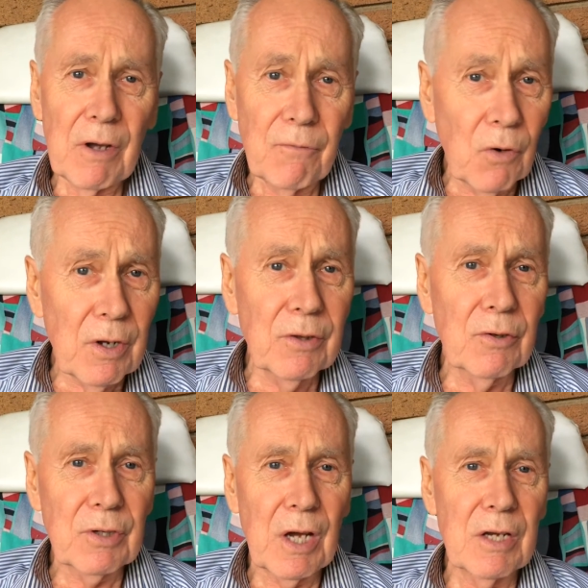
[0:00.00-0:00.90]
avoid
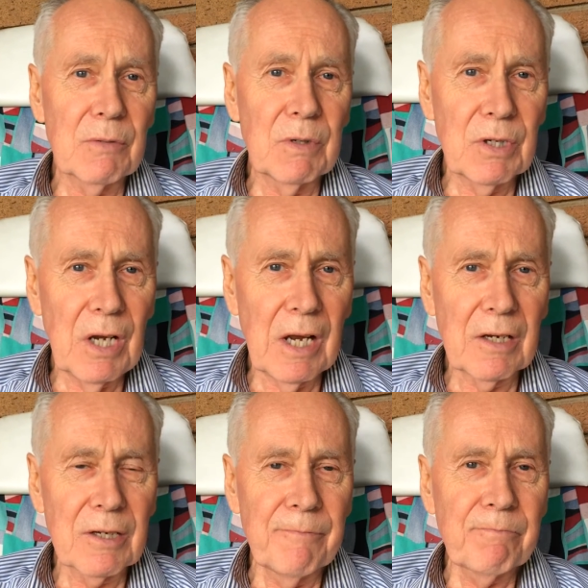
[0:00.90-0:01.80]
those kinds of mistakes.